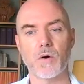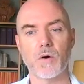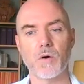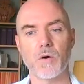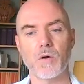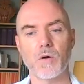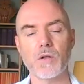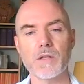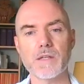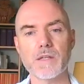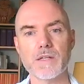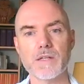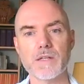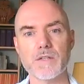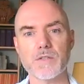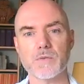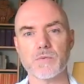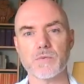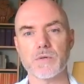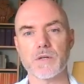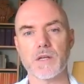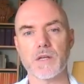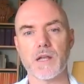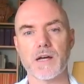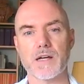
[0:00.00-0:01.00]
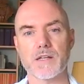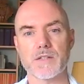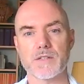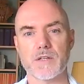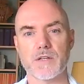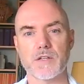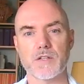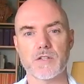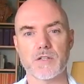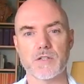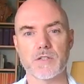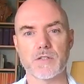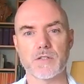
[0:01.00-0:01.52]
all these
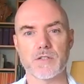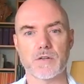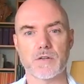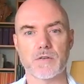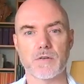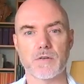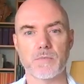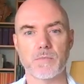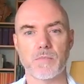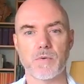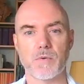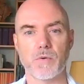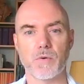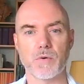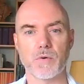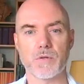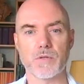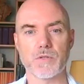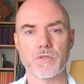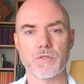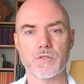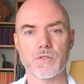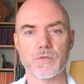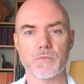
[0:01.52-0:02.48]
realizations are important